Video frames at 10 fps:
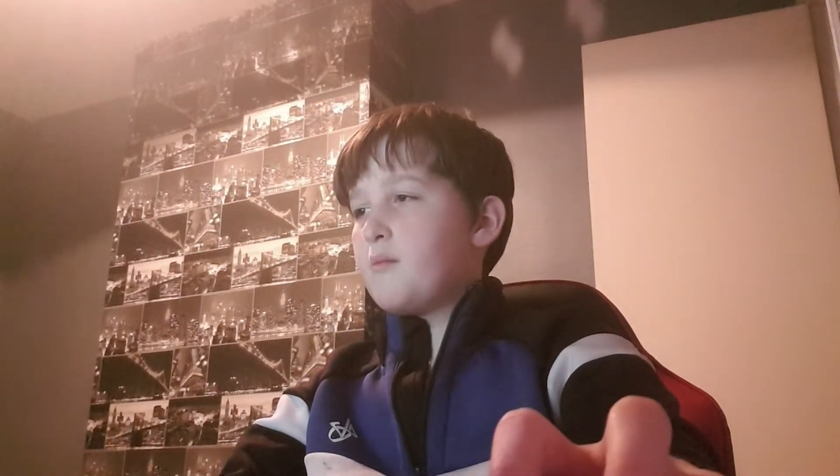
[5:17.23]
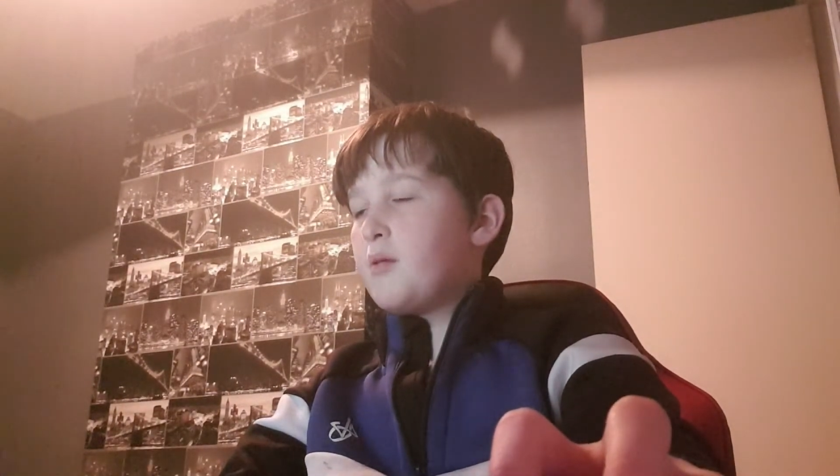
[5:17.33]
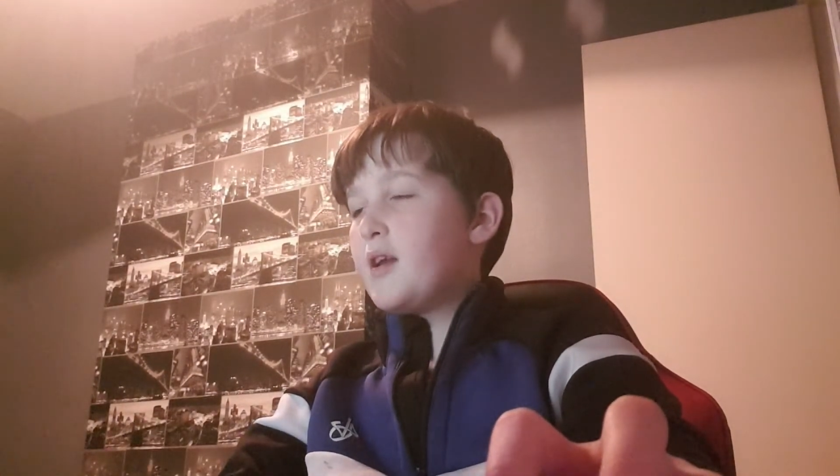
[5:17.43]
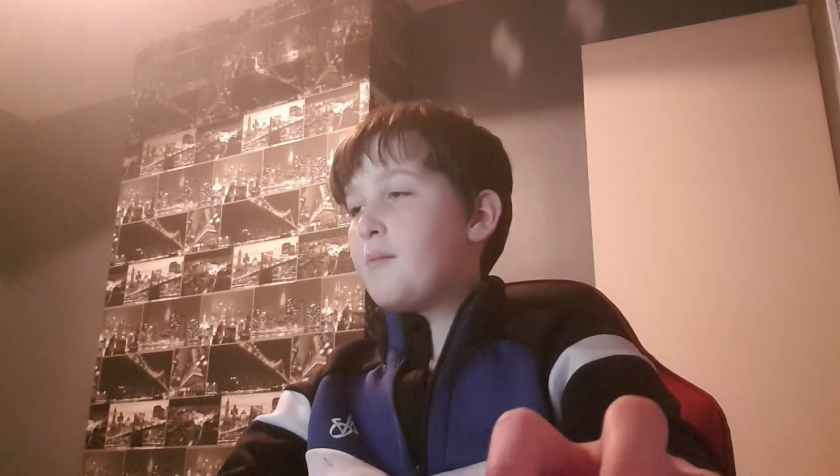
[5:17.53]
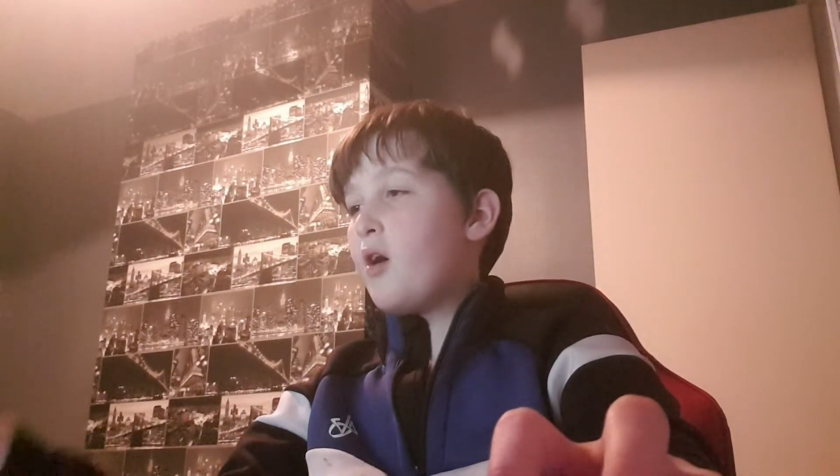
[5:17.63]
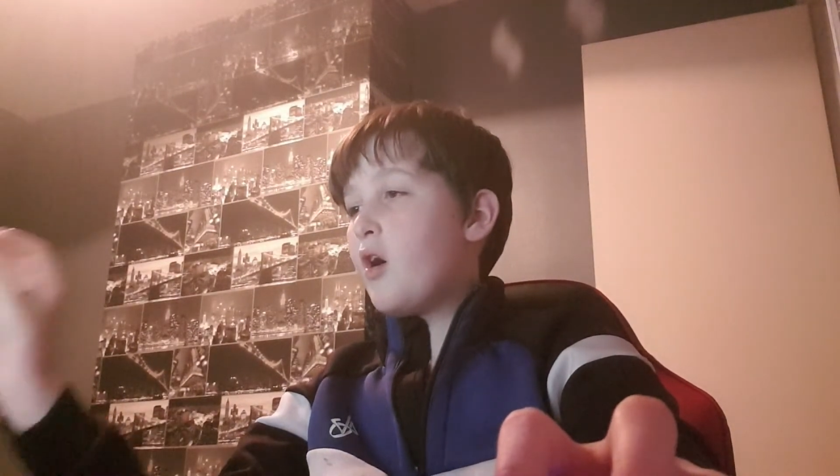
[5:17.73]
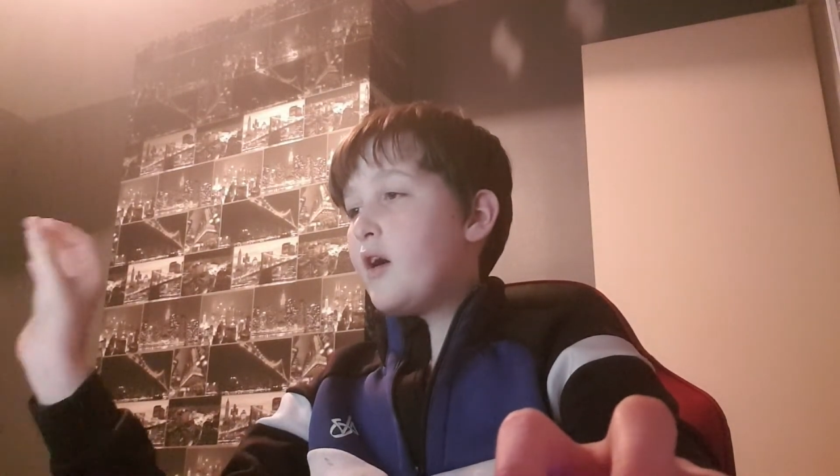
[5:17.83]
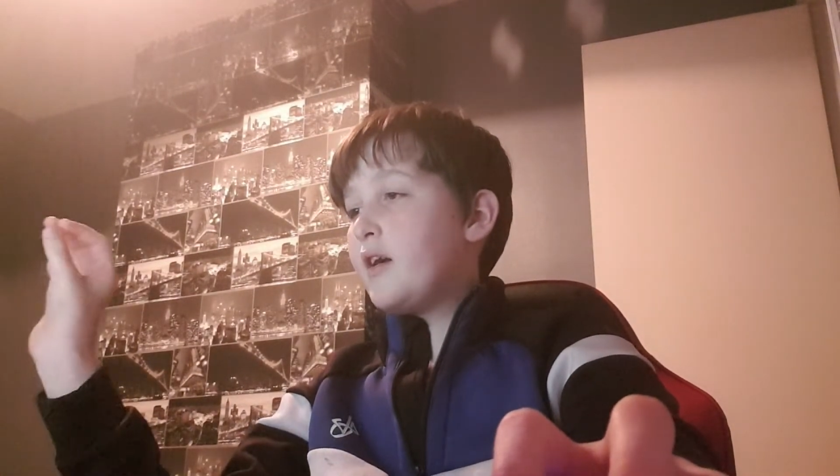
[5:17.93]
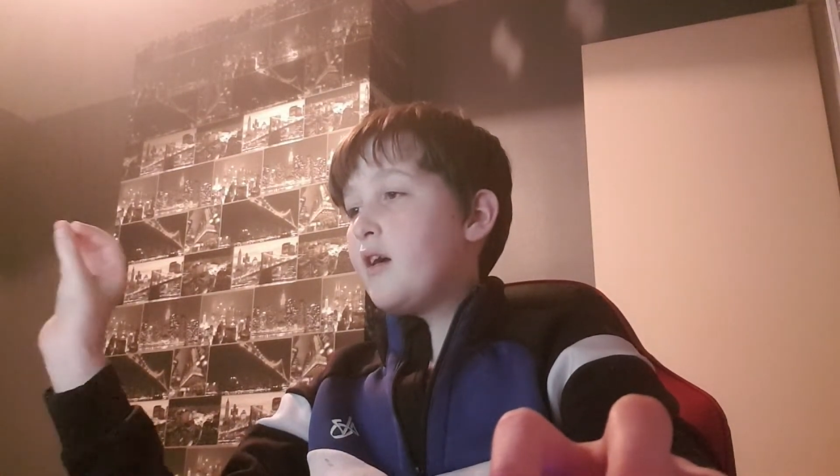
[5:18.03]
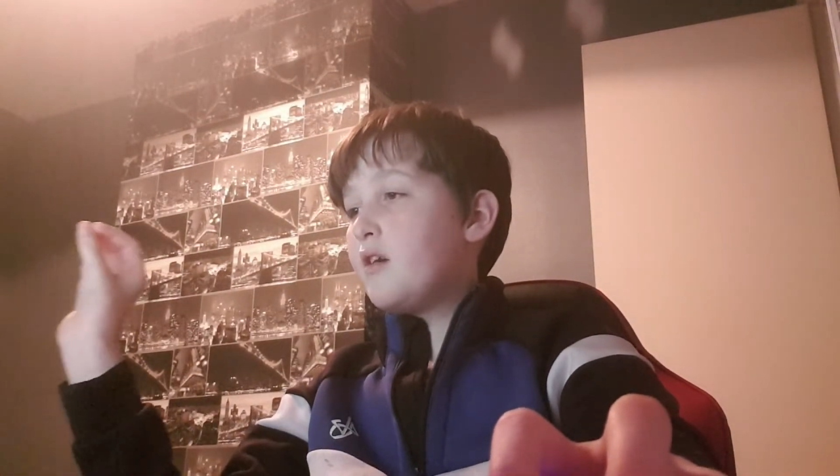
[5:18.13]

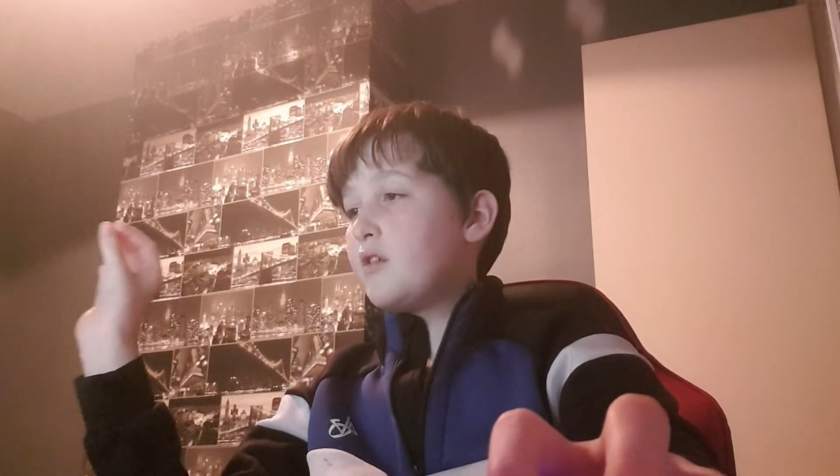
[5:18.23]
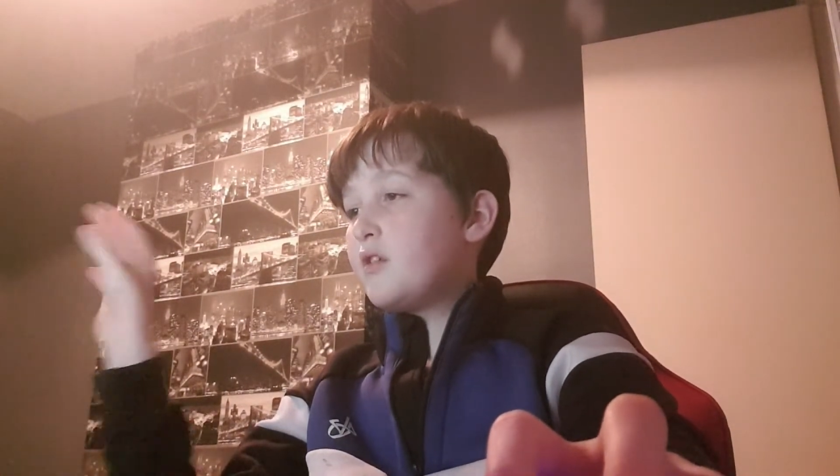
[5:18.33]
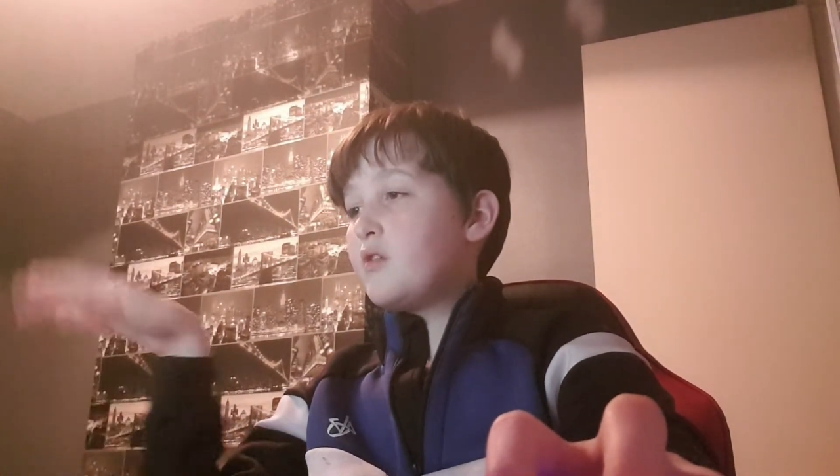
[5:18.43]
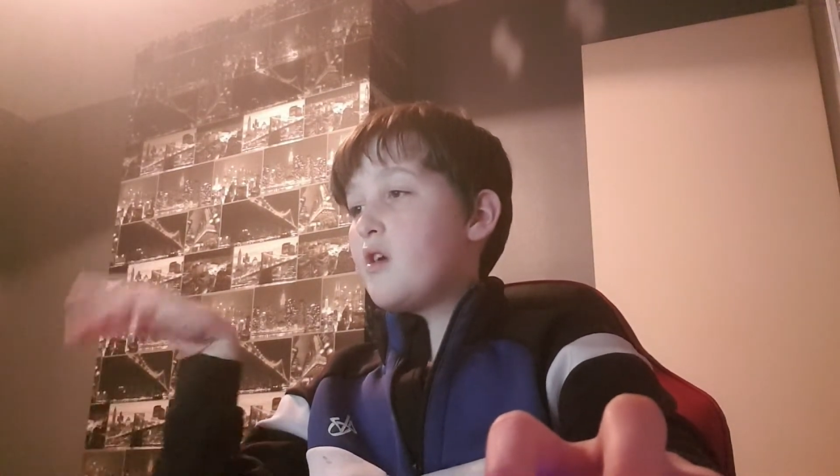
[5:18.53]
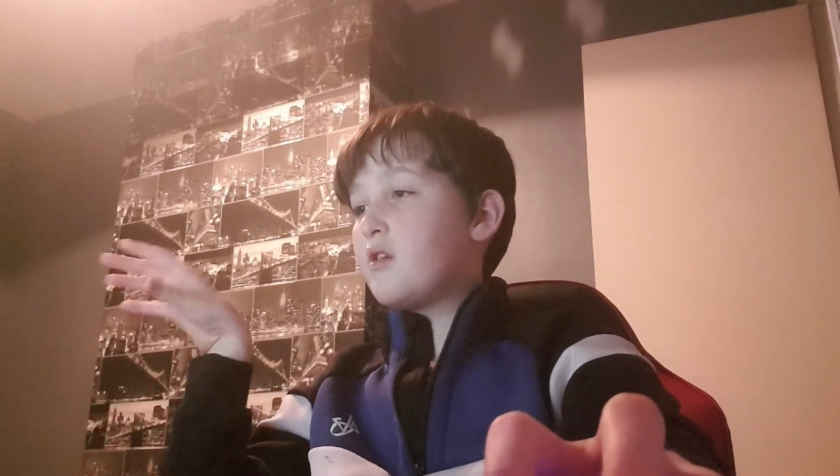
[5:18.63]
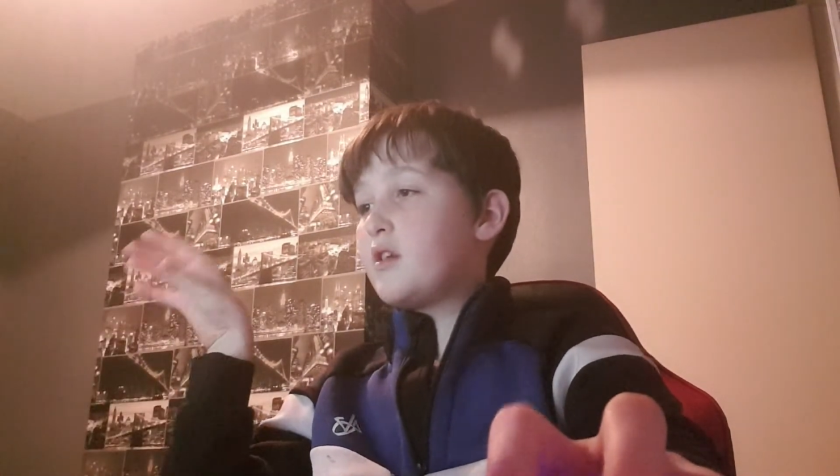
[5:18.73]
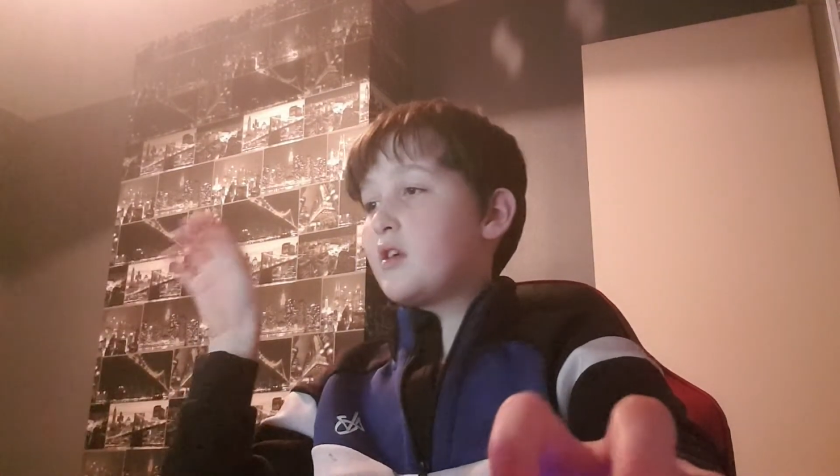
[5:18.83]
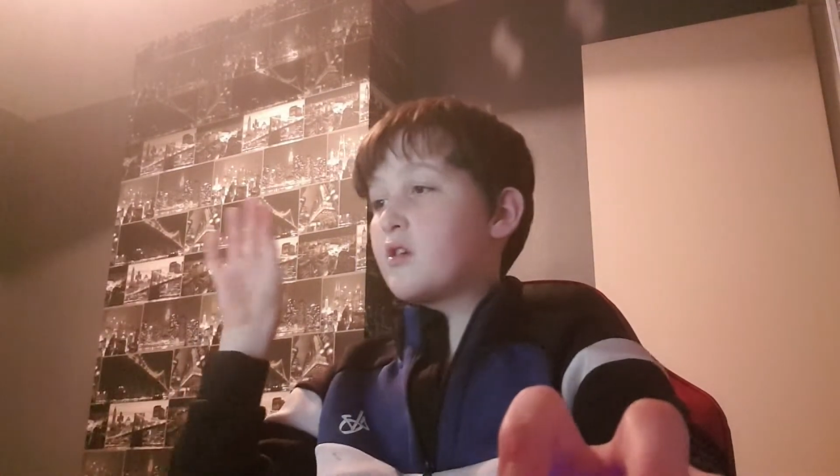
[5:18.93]
boy, you don't think